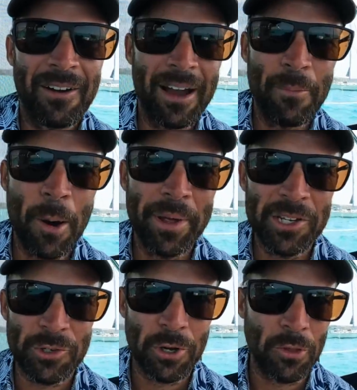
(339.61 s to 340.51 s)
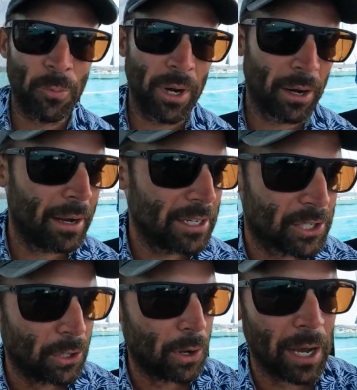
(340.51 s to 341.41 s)
All right, moment of truth. We're going
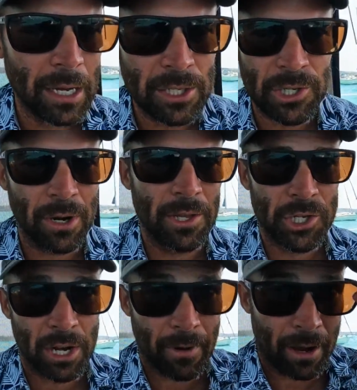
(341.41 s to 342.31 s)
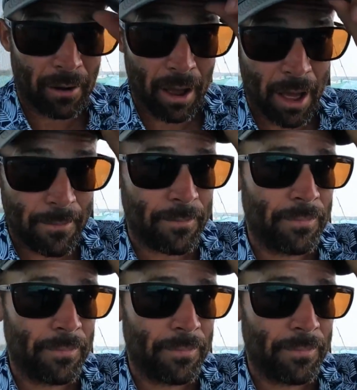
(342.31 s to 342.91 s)
to turn the generator on.